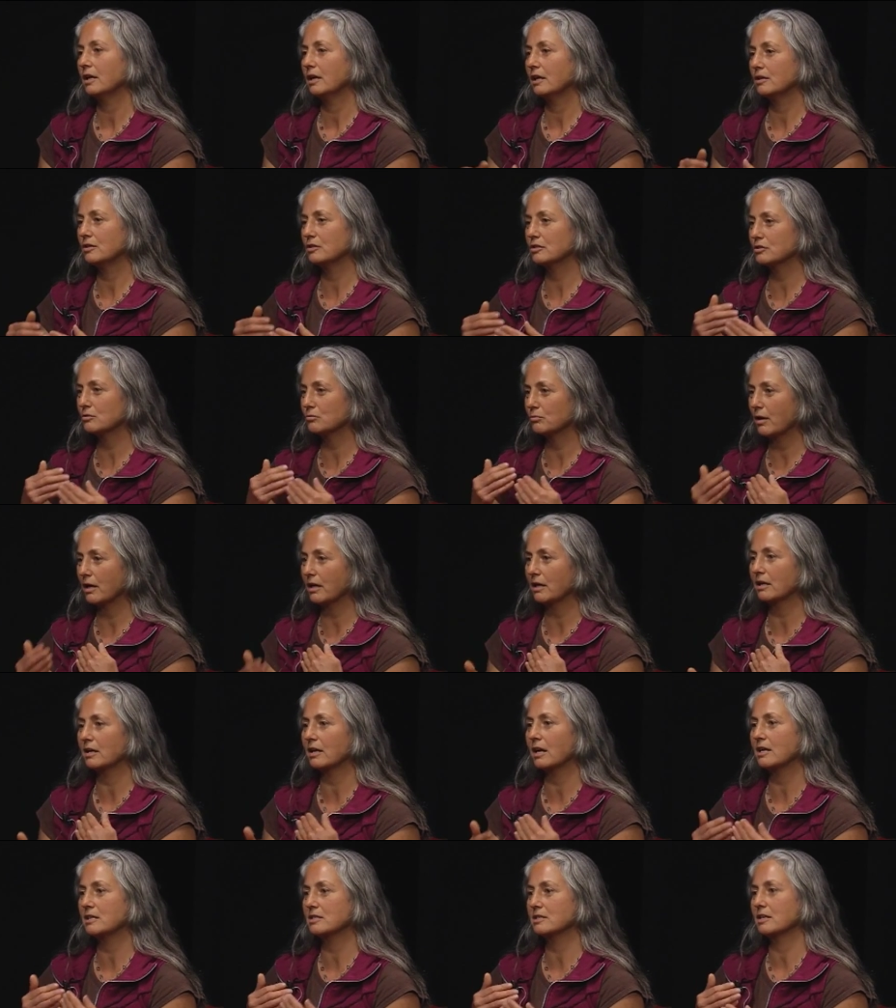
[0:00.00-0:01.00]
and just
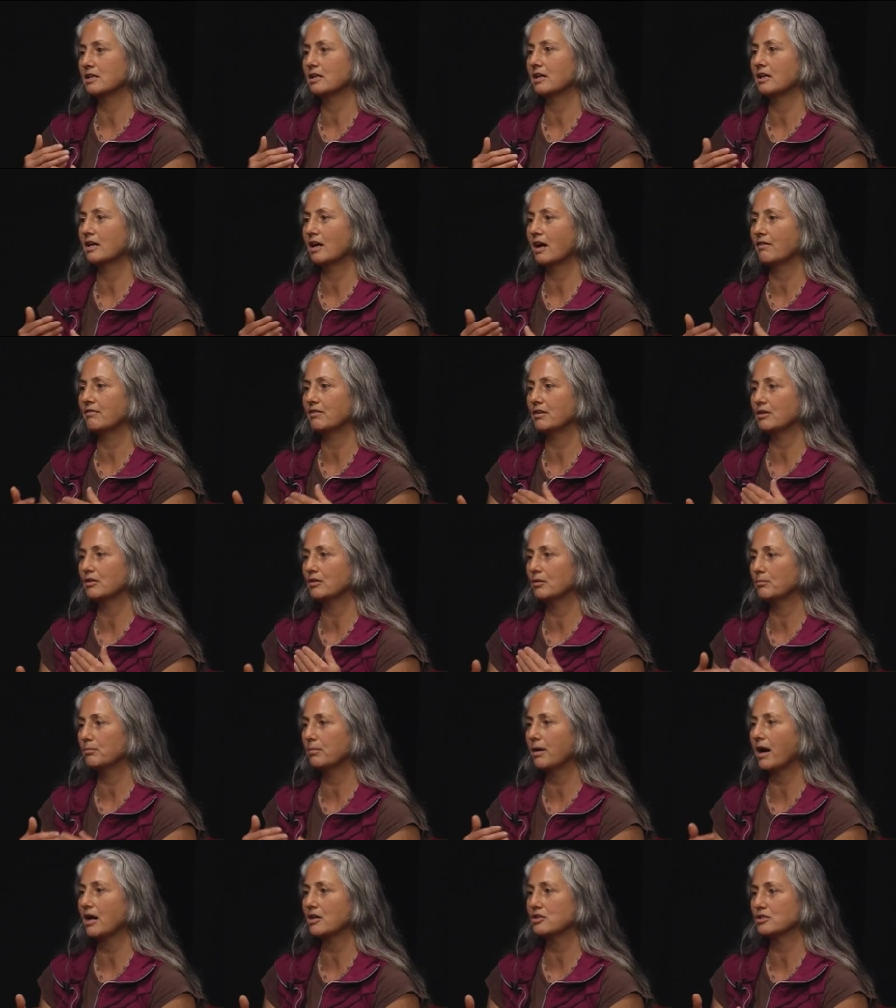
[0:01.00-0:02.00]
recognizing and having
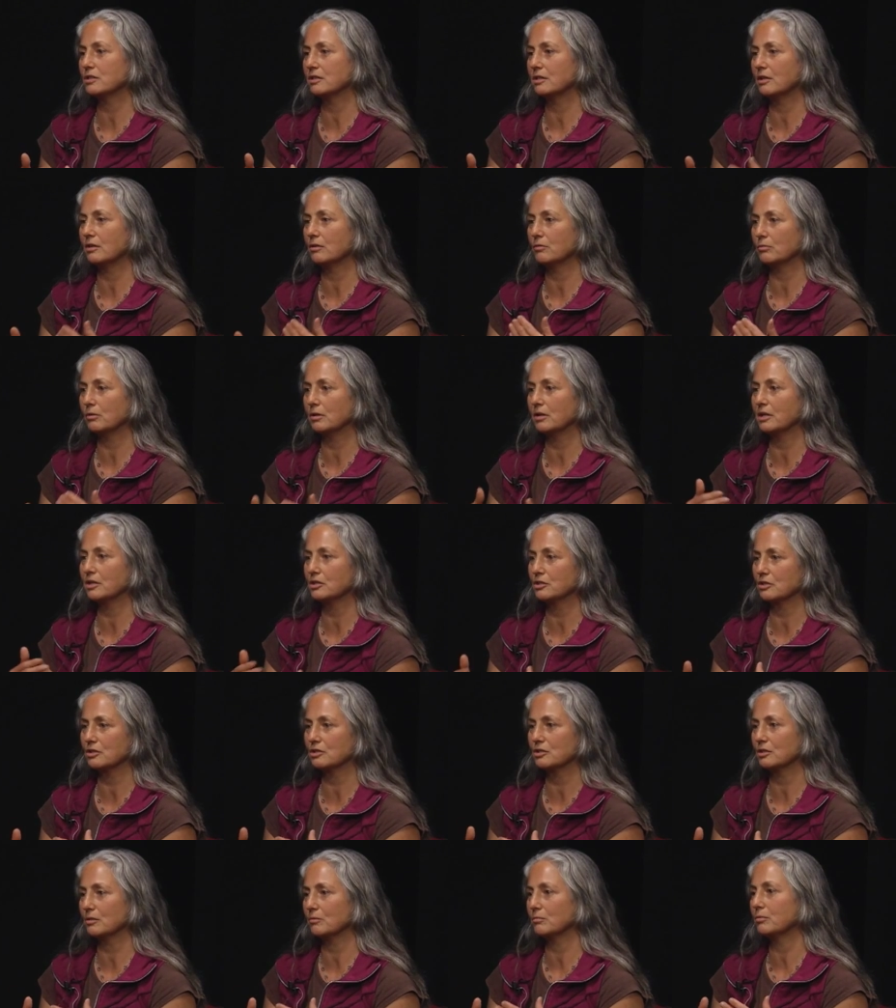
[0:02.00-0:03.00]
compassion in a
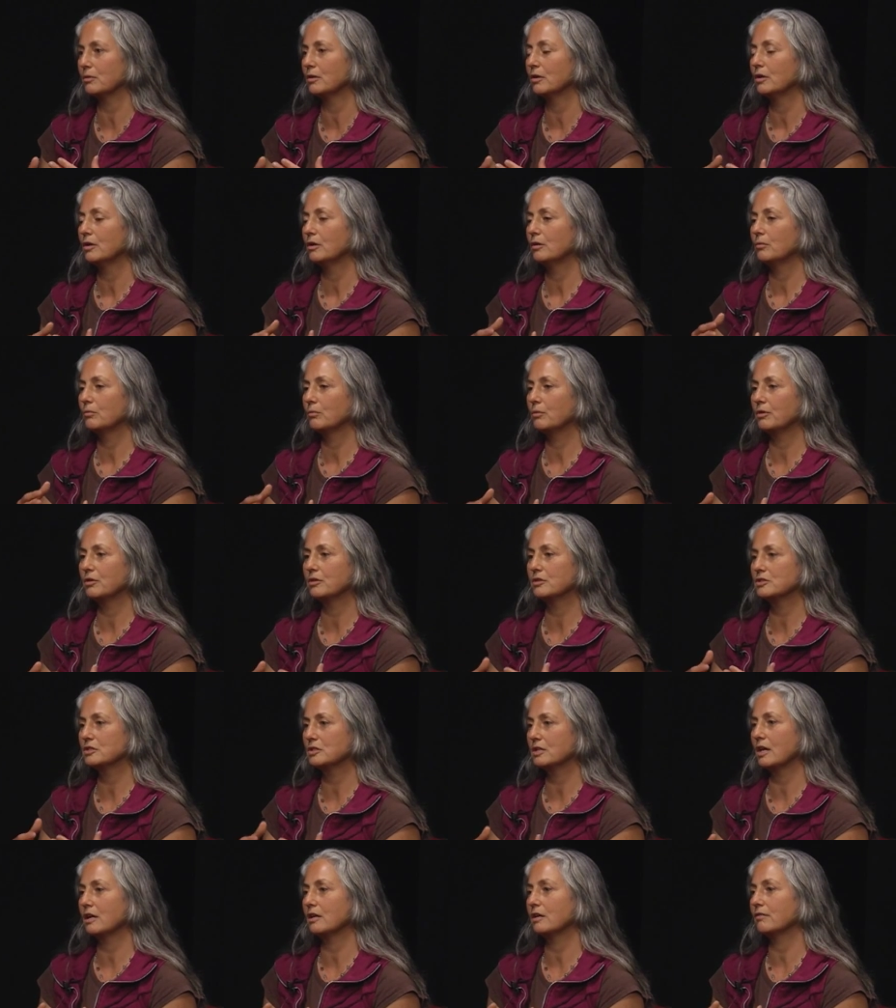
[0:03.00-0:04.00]
relationship with the
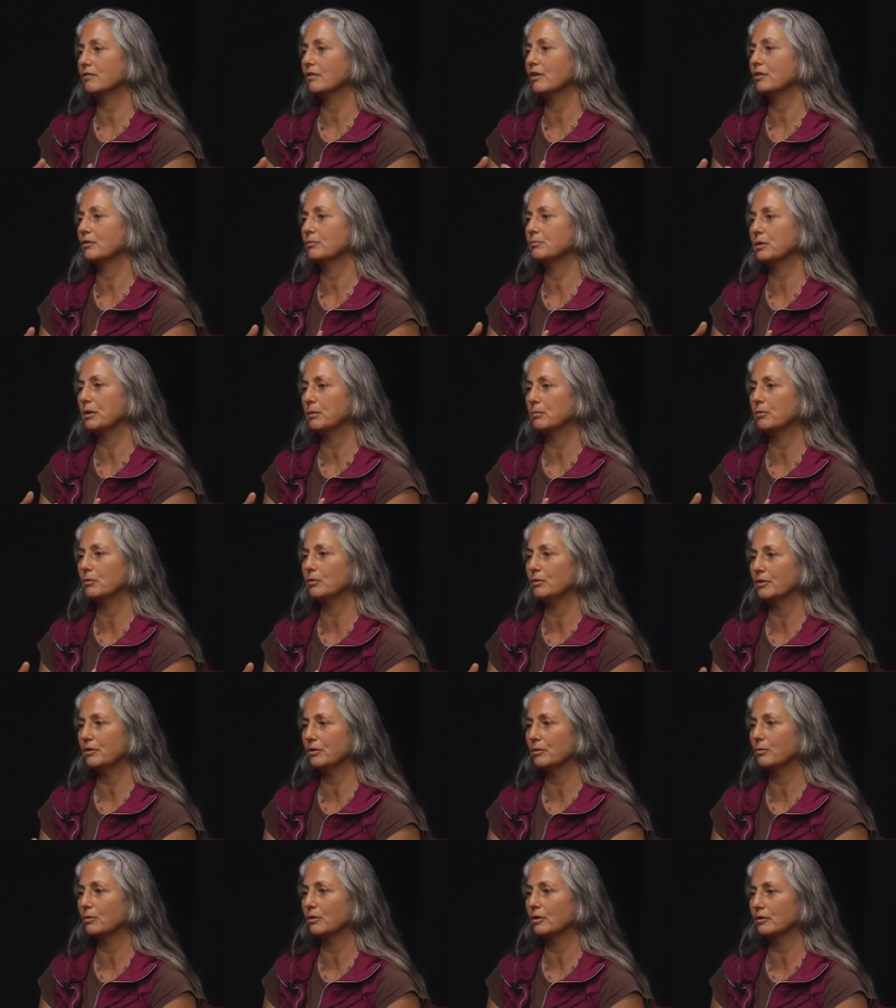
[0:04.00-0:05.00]
state of other people in
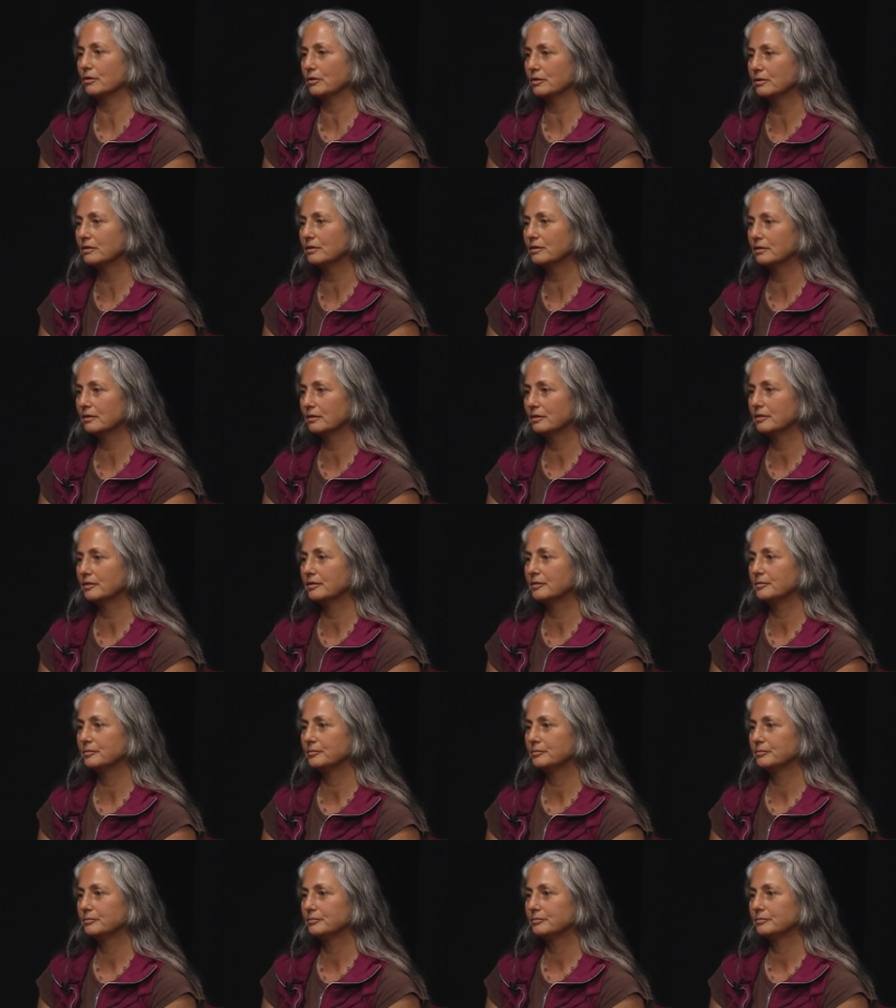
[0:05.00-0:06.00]
the world.
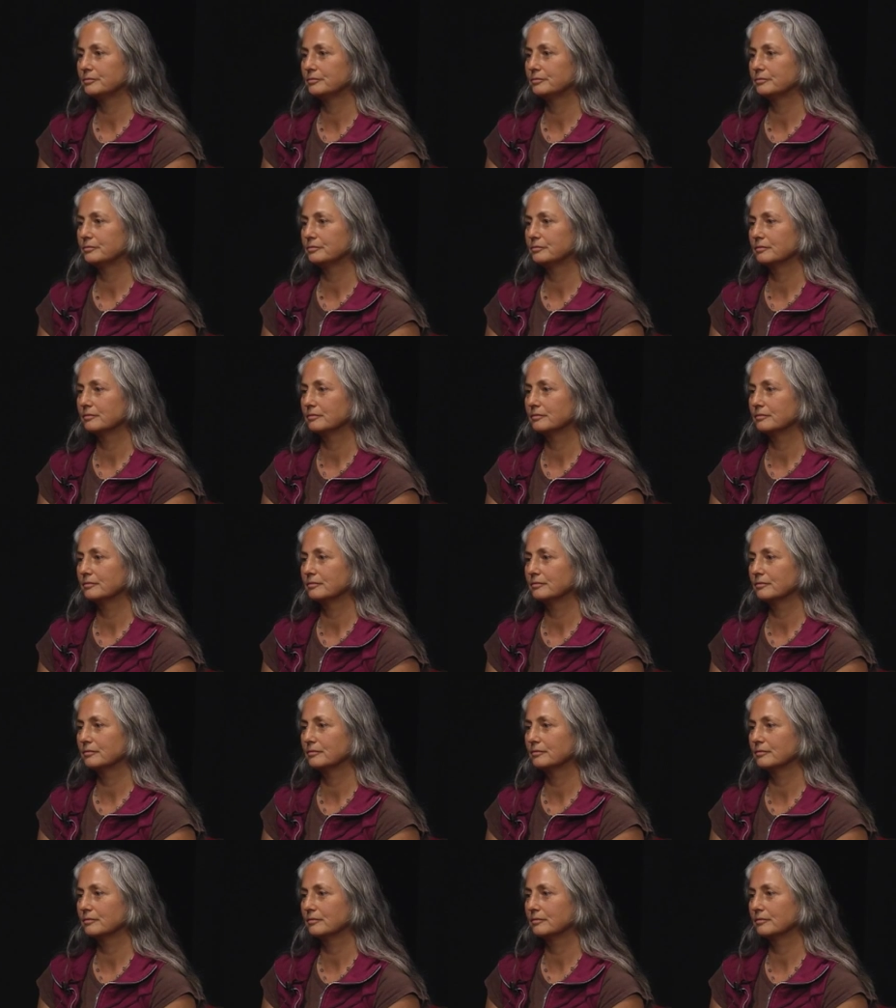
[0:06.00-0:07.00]
So it gave you
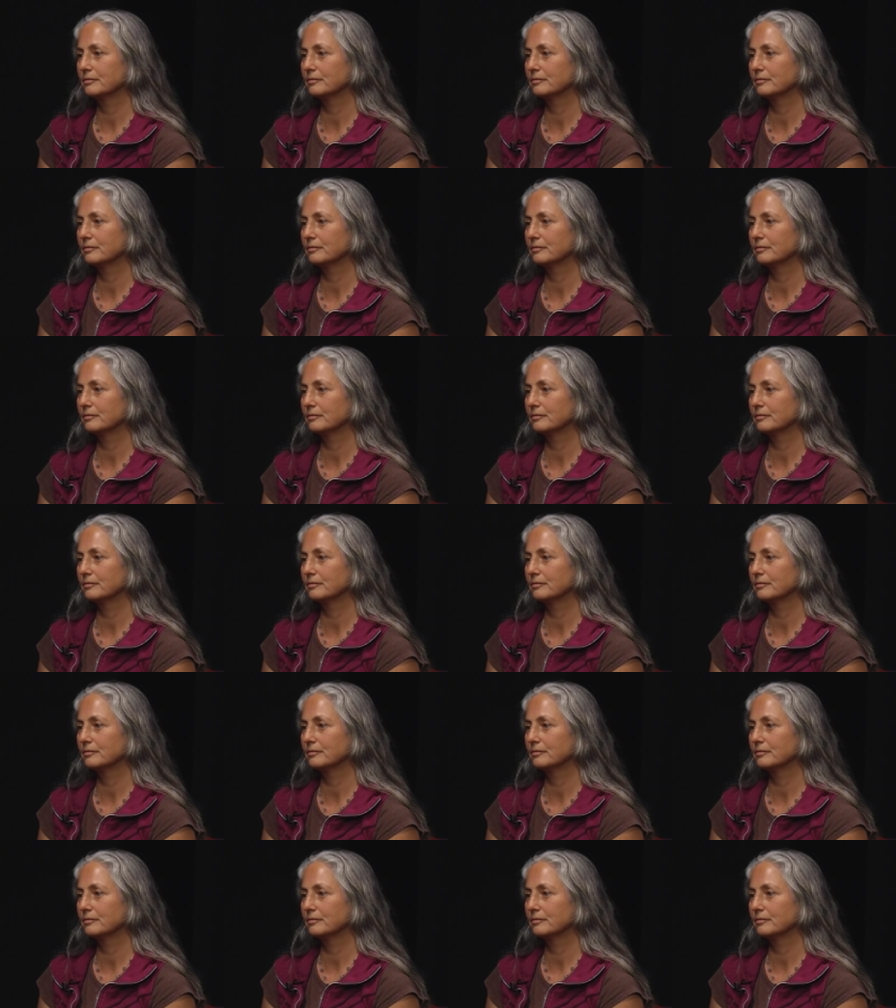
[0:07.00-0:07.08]
a